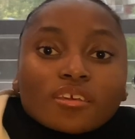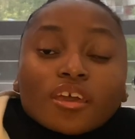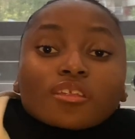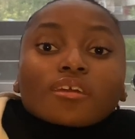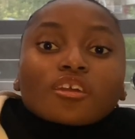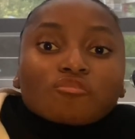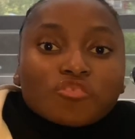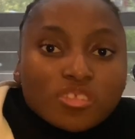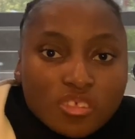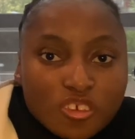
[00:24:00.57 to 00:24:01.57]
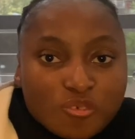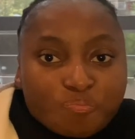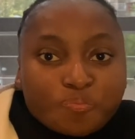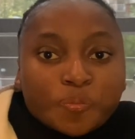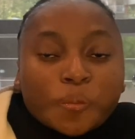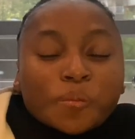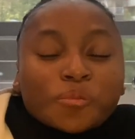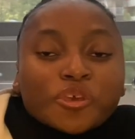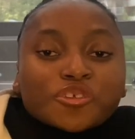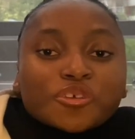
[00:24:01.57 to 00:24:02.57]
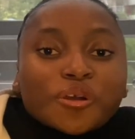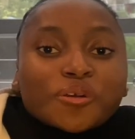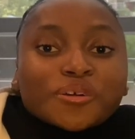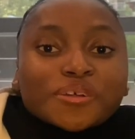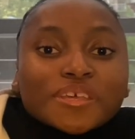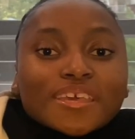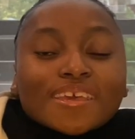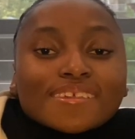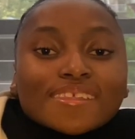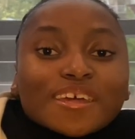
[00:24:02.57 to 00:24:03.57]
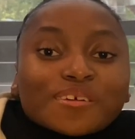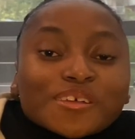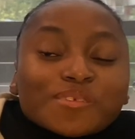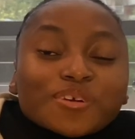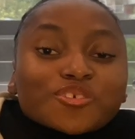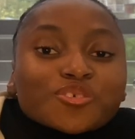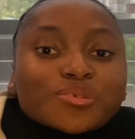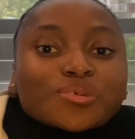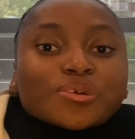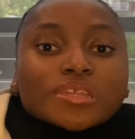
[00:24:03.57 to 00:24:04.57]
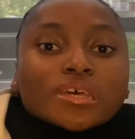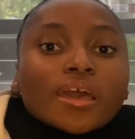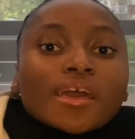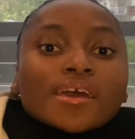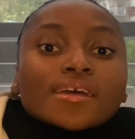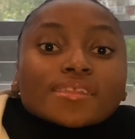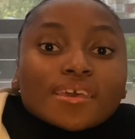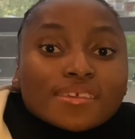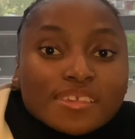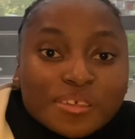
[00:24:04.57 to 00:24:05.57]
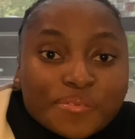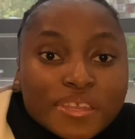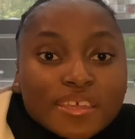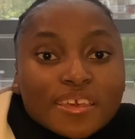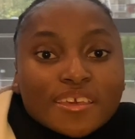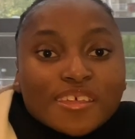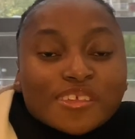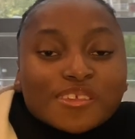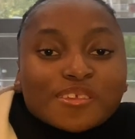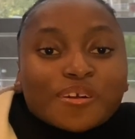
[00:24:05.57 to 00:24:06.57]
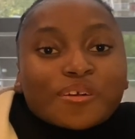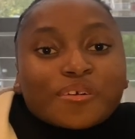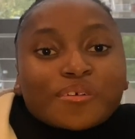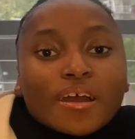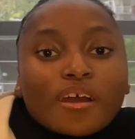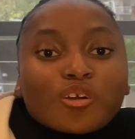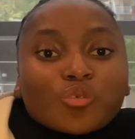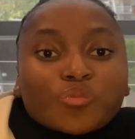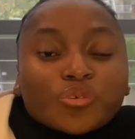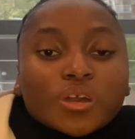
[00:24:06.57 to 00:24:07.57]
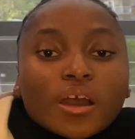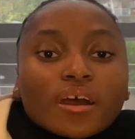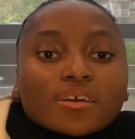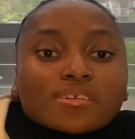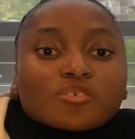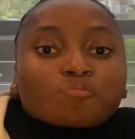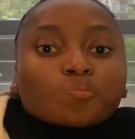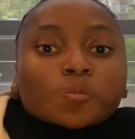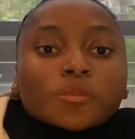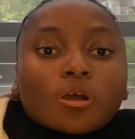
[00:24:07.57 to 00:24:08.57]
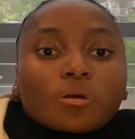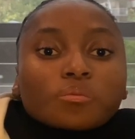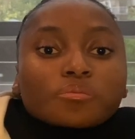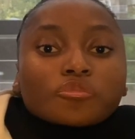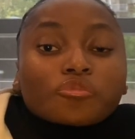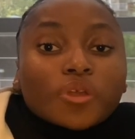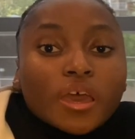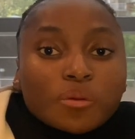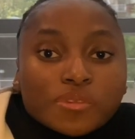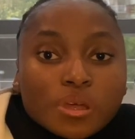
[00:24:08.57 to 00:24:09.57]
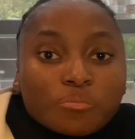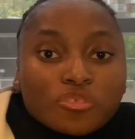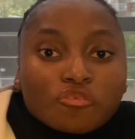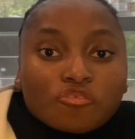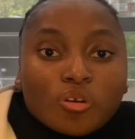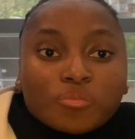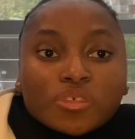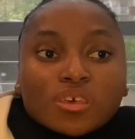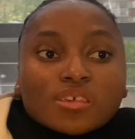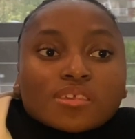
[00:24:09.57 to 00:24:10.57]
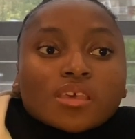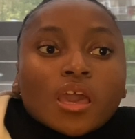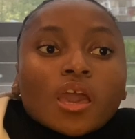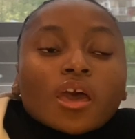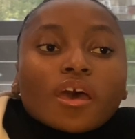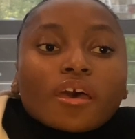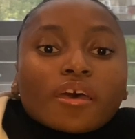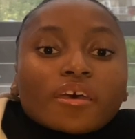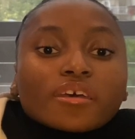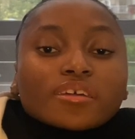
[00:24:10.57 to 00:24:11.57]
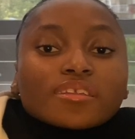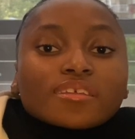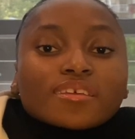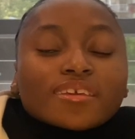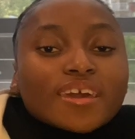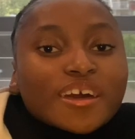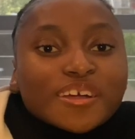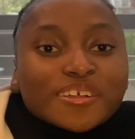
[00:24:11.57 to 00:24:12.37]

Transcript: and everything. So yes, that was my short testimony. So I hope you guys grab something from this, and yeah,